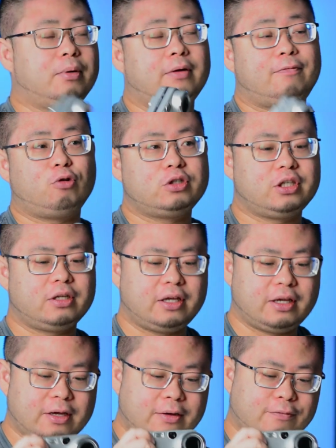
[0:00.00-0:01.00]
But
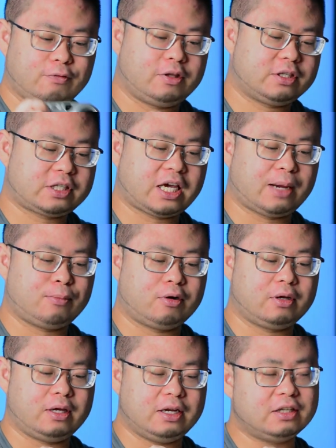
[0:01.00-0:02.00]
unfortunately for this
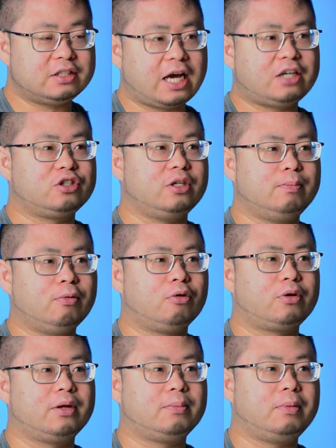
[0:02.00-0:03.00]
camera, it is actually
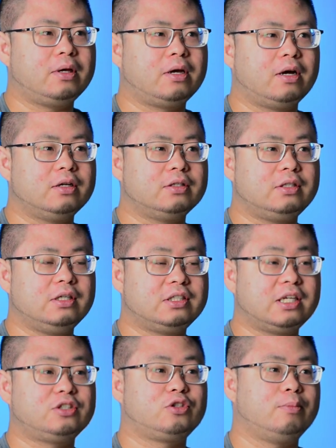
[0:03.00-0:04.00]
broken because the
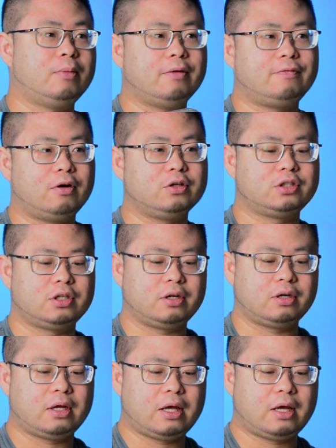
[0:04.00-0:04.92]
sensor malfunctioned,